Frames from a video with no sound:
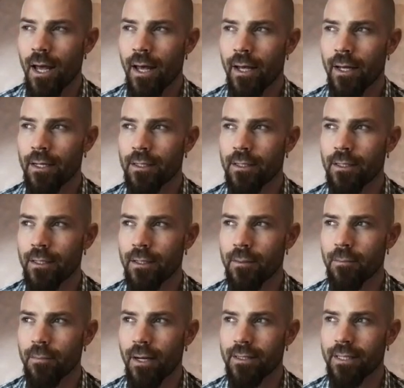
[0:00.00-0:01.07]
And,
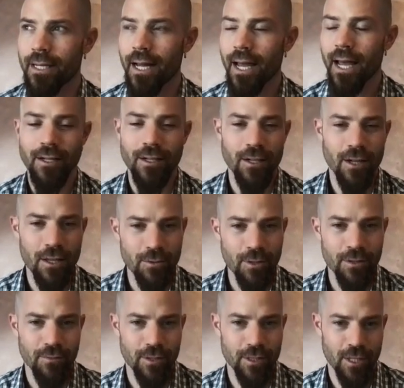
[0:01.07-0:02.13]
um, and then I had another
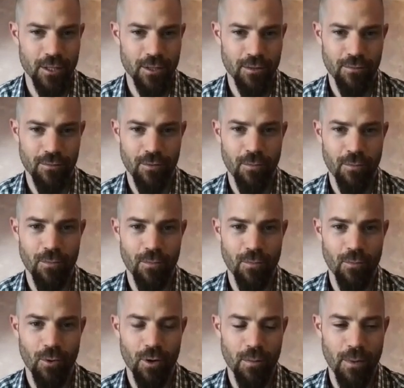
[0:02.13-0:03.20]
invitation from
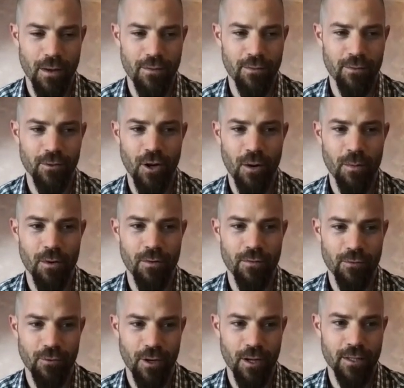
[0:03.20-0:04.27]
one of my Dharma
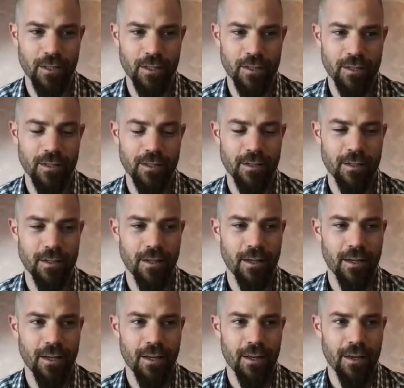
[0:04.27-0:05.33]
friends
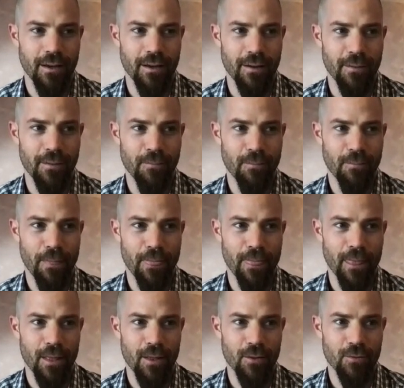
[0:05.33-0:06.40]

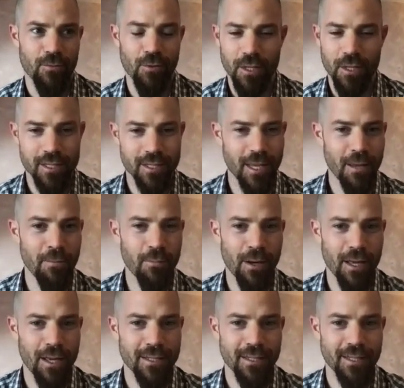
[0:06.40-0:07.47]
um, for the same
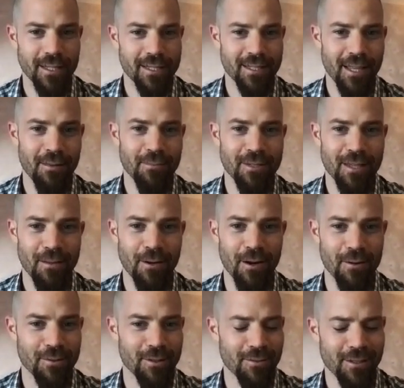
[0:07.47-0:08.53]
place in the same
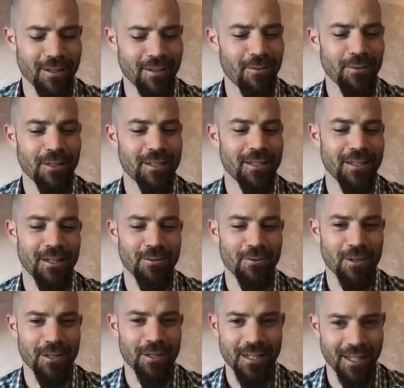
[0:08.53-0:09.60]
seminar. So I was like, oh, this is
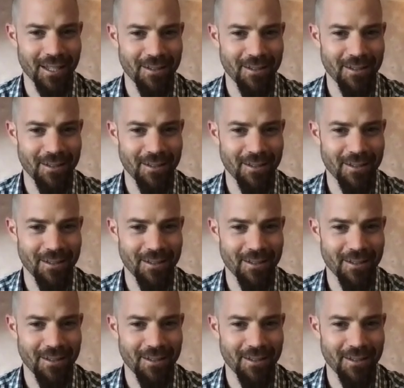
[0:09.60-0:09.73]
interesting.